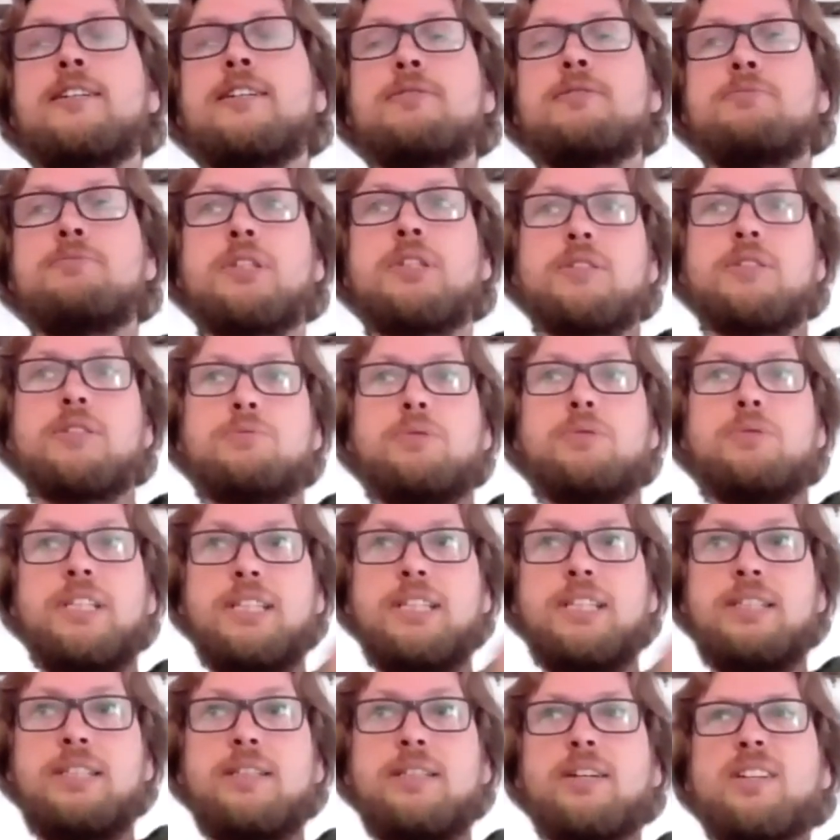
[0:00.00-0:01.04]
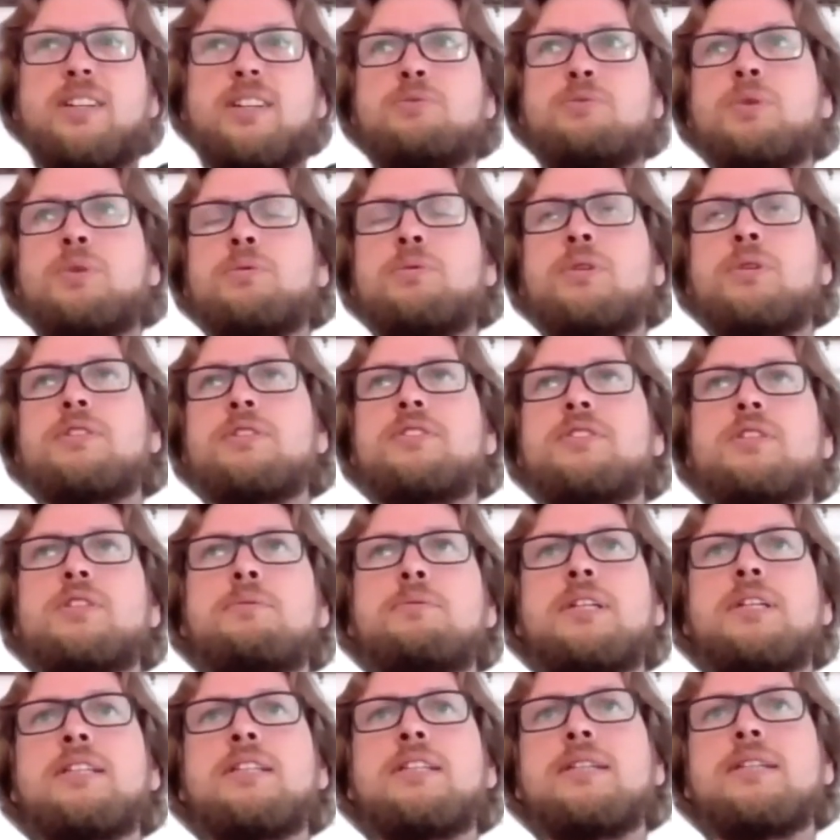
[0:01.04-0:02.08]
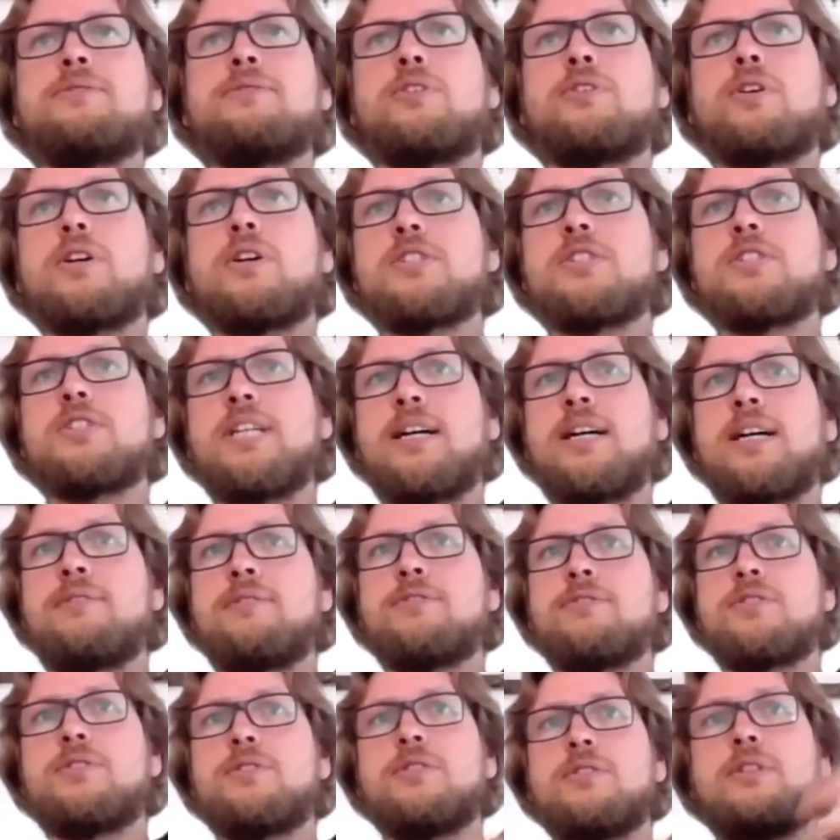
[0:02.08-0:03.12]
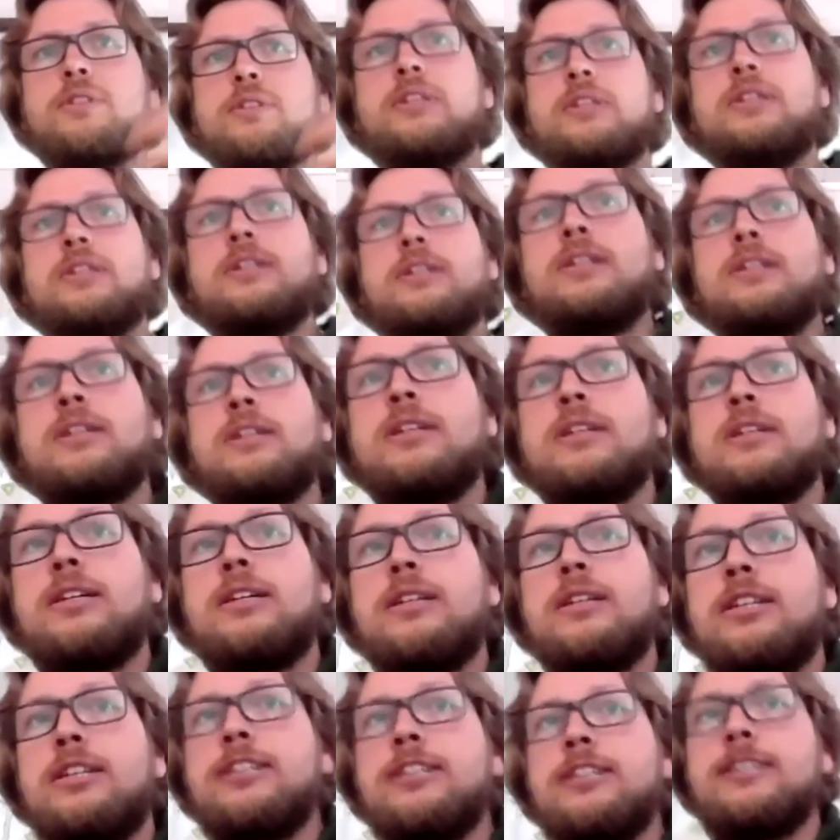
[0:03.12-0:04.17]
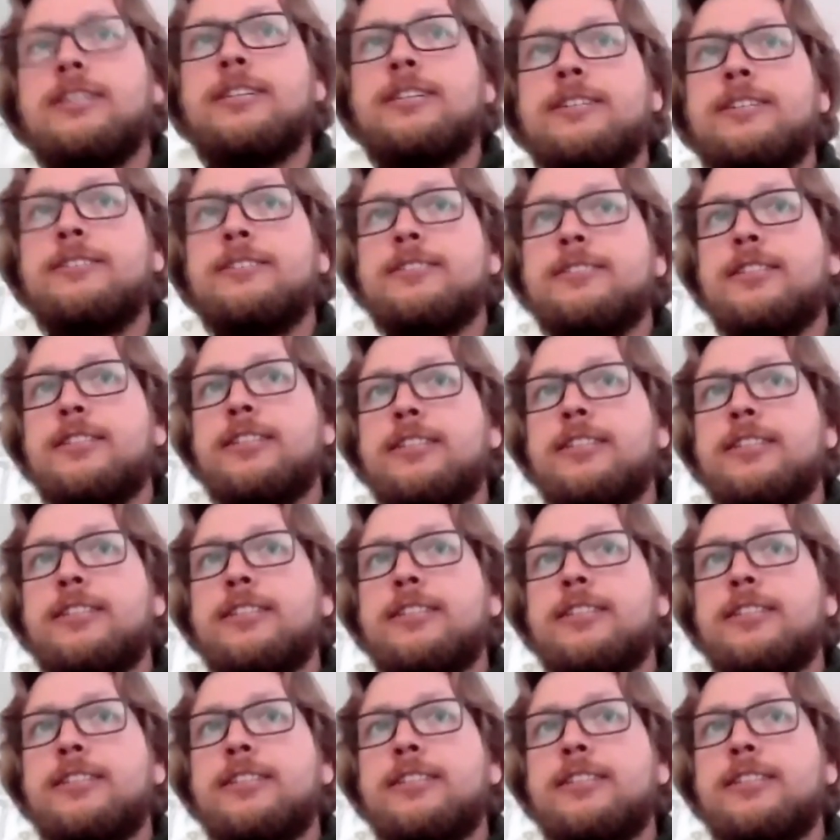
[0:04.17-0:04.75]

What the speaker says: because we want stability for ourselves. And